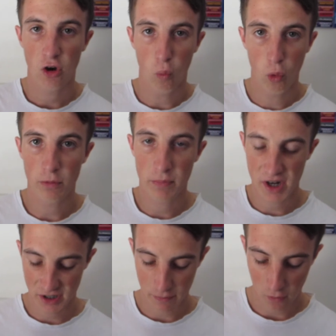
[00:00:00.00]
Wouldn't
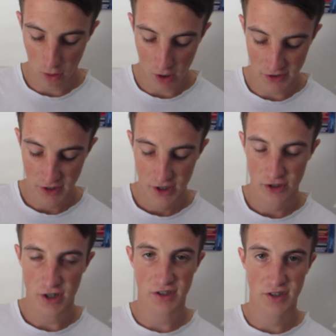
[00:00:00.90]
be surprised.
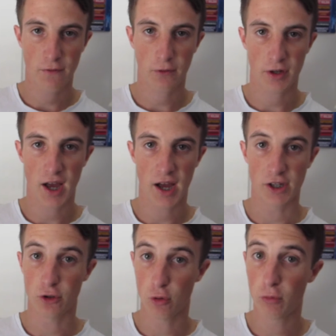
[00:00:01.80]
It's definitely
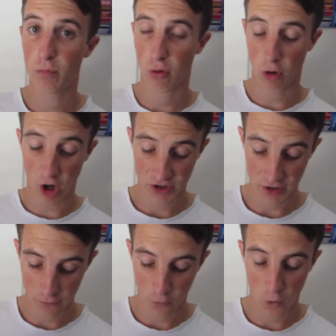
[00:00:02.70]
a good price
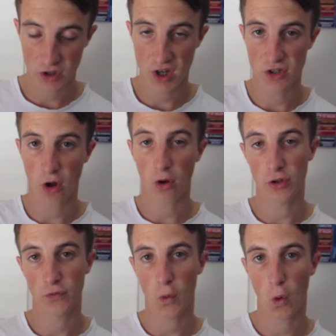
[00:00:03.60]
at
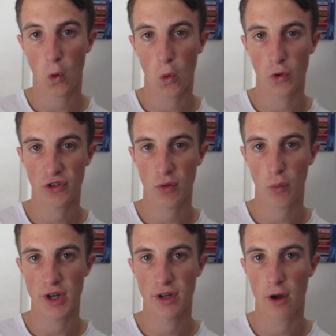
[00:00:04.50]
$14 for a horse that
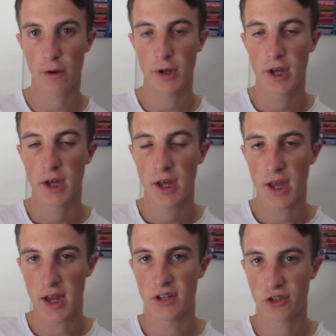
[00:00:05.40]
we know
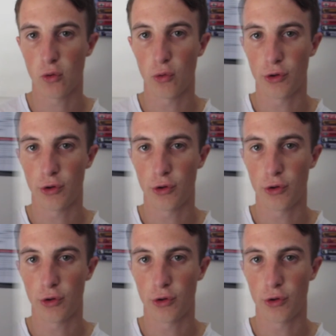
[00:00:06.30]
is good.